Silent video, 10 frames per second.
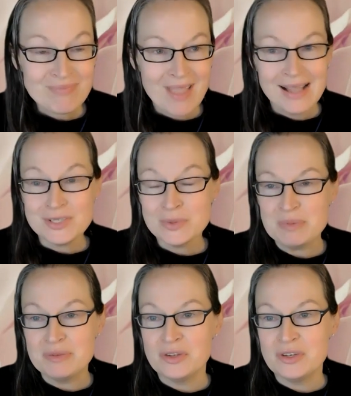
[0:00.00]
I still would
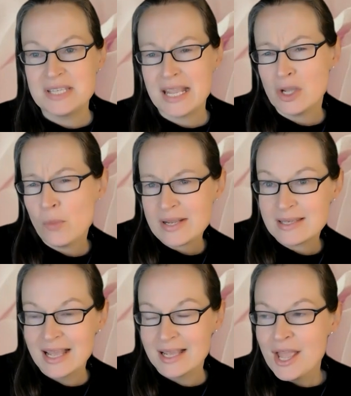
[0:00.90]
prefer to say
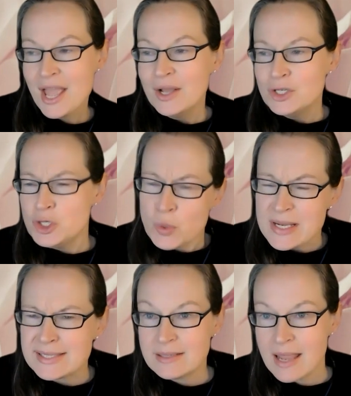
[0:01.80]

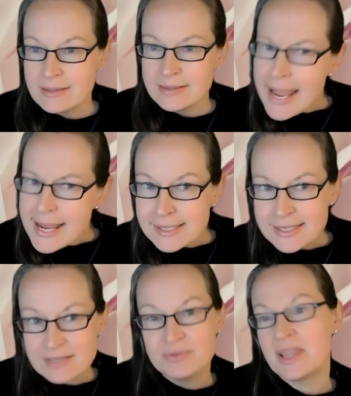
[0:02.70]
choice and
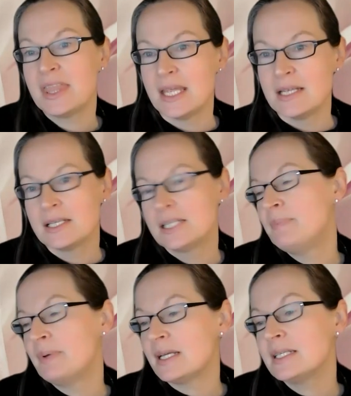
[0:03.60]
ace for things,
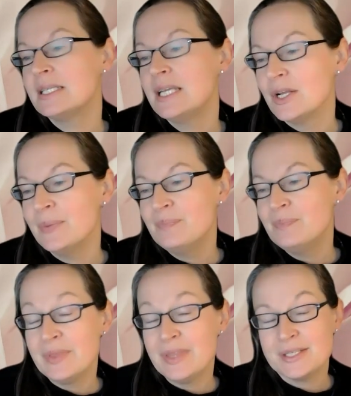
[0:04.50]
but,
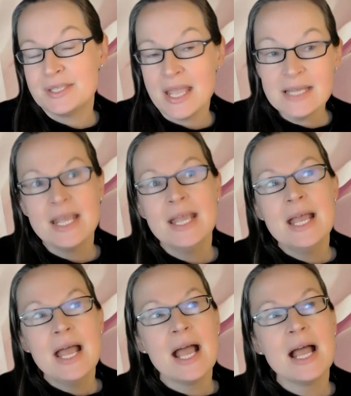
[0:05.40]
there's that.
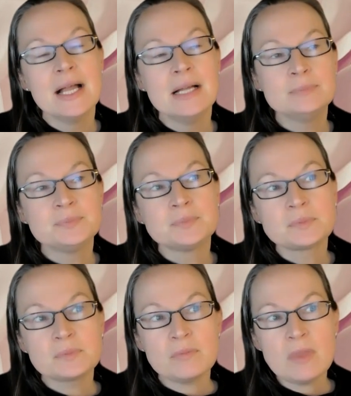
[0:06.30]

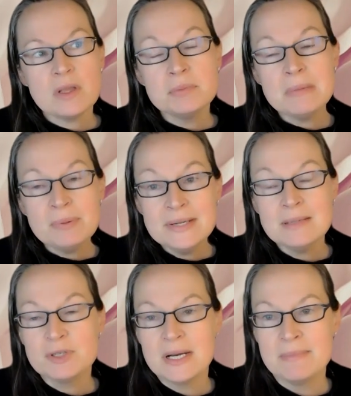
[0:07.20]
So my point I'm
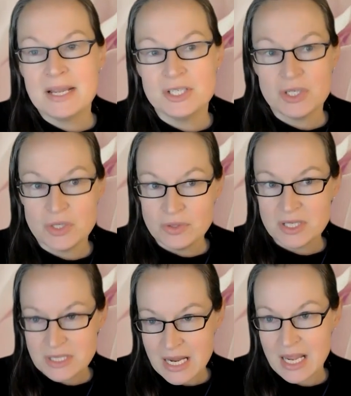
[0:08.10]
trying to make to you
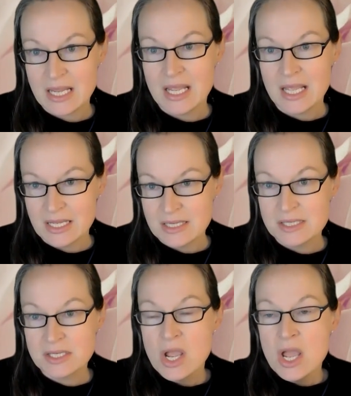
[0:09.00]
today is